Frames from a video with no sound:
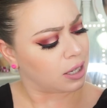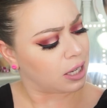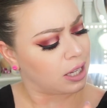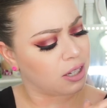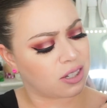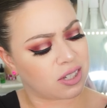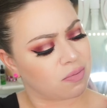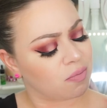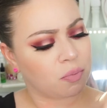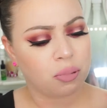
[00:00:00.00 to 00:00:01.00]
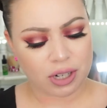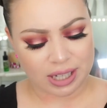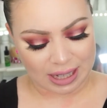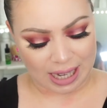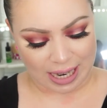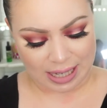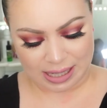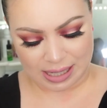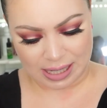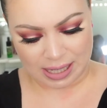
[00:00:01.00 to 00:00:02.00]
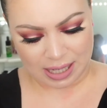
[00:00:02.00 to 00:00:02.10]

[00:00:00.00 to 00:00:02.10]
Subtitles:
It looks pretty light.